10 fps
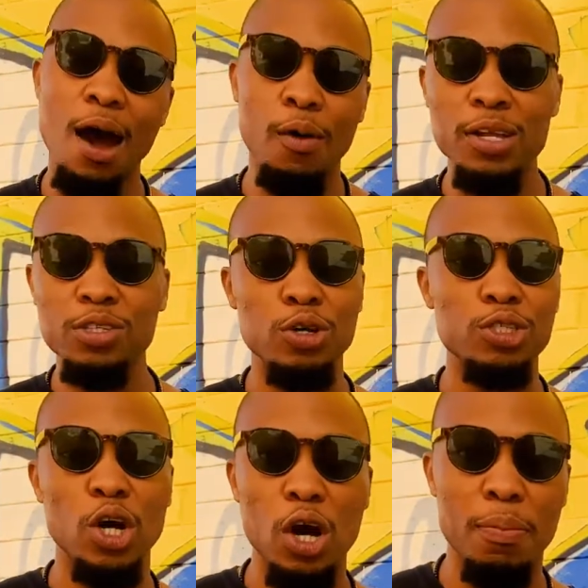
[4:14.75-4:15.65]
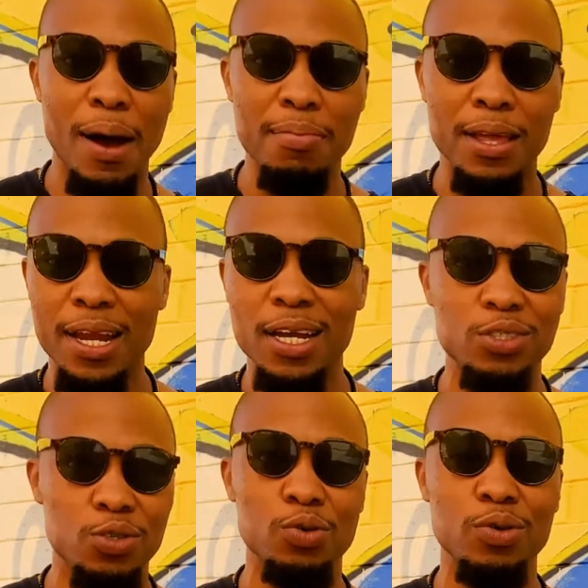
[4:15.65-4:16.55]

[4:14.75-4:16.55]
I want your job, I'm the next you.